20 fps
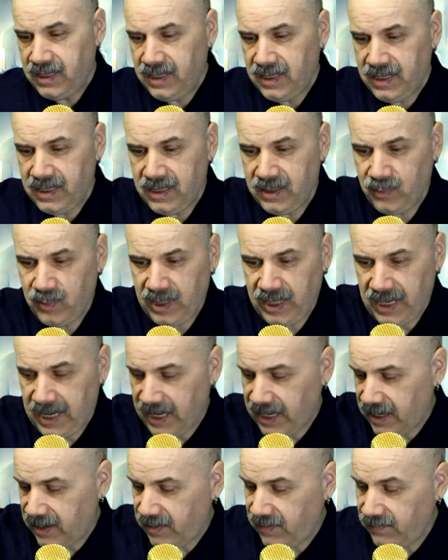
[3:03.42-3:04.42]
And we
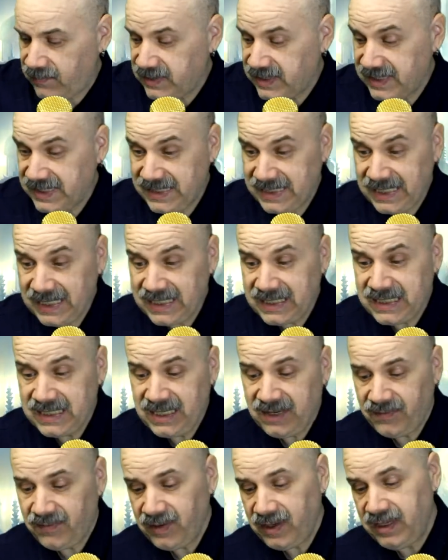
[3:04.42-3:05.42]
have 6
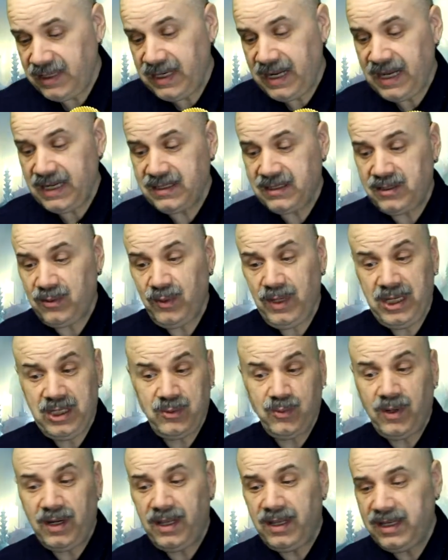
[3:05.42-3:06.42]
different decks. So each
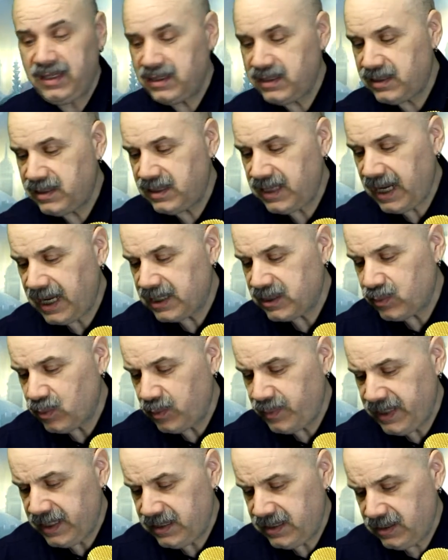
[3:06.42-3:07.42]
one of these stacks will
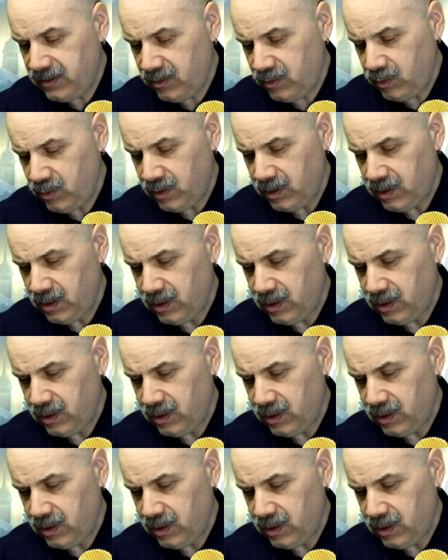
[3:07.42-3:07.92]
be 2.